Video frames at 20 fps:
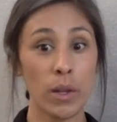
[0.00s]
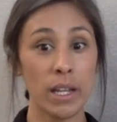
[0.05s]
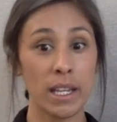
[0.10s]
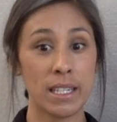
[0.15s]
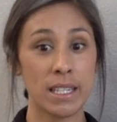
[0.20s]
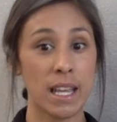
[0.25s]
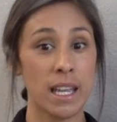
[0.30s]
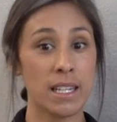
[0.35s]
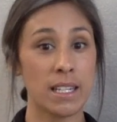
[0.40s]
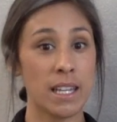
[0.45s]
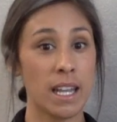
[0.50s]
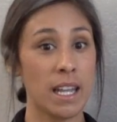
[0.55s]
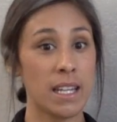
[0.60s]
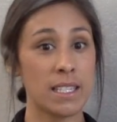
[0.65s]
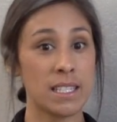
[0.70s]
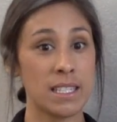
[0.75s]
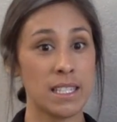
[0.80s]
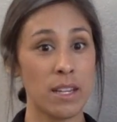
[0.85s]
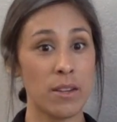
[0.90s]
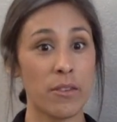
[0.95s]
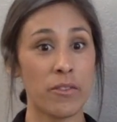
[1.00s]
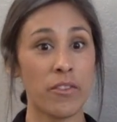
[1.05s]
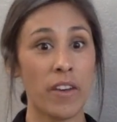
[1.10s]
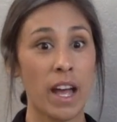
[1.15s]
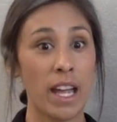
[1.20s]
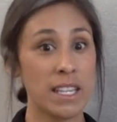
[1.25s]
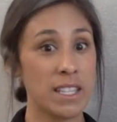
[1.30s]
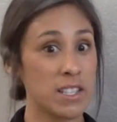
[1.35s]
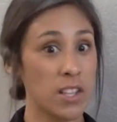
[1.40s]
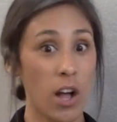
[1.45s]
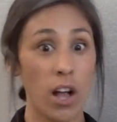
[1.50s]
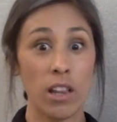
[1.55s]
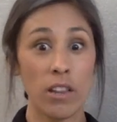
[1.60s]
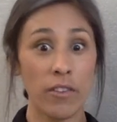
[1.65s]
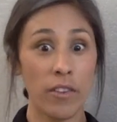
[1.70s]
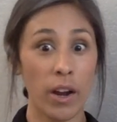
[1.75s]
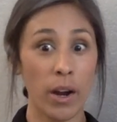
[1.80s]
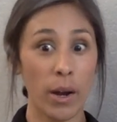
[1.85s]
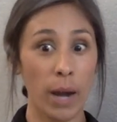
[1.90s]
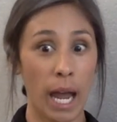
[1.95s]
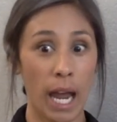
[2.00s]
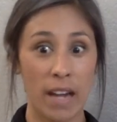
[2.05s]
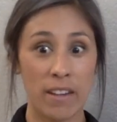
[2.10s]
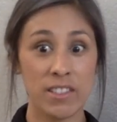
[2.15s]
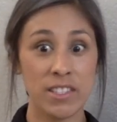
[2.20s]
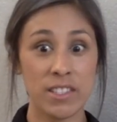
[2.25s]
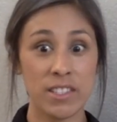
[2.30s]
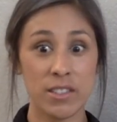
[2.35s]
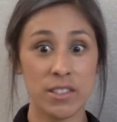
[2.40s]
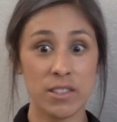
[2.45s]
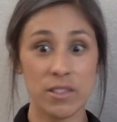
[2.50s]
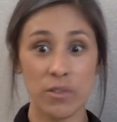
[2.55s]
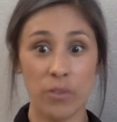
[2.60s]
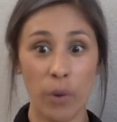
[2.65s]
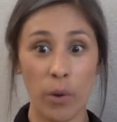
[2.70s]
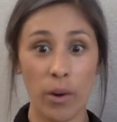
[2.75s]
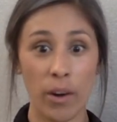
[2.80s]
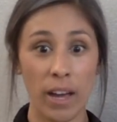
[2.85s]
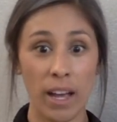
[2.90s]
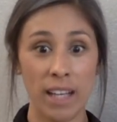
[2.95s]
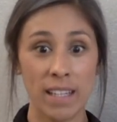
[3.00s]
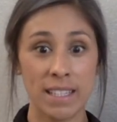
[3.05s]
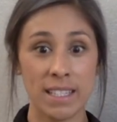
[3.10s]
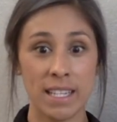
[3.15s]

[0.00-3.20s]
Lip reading: and it finds all of our answers for us.